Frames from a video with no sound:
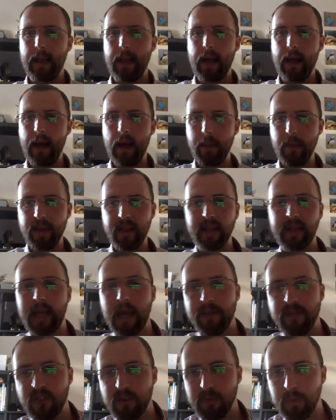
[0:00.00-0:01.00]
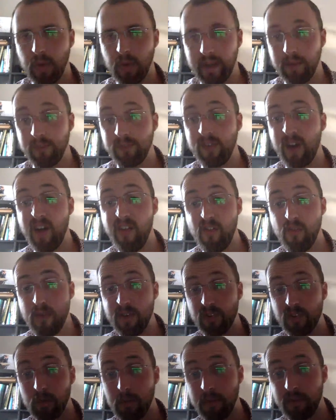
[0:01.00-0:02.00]
And then Kevin's put again, 5
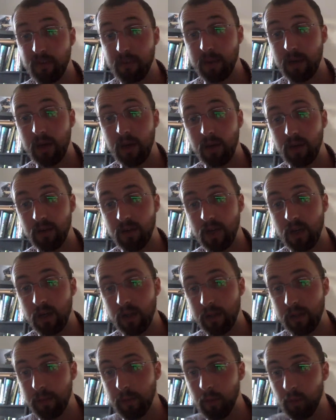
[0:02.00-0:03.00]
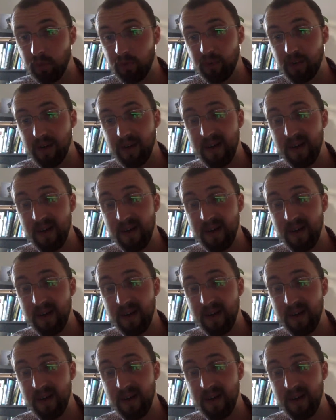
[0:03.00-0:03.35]
MS coming from Hartlepool for it.